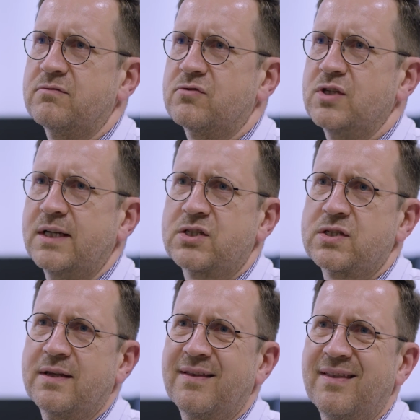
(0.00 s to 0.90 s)
judge
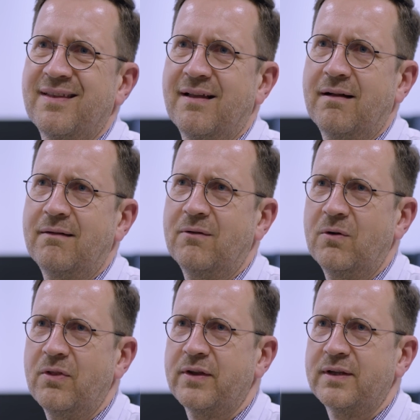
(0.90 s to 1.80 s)

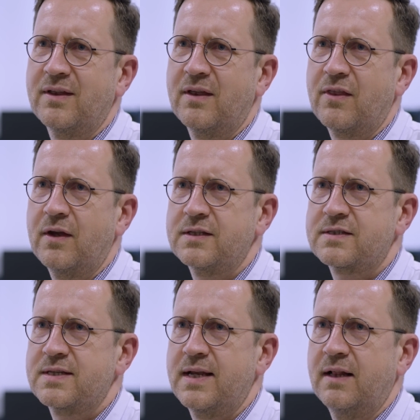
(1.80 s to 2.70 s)
all the
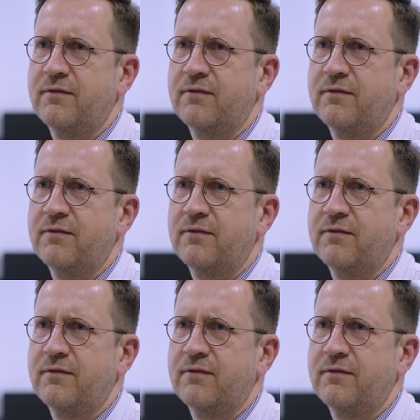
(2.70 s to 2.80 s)
single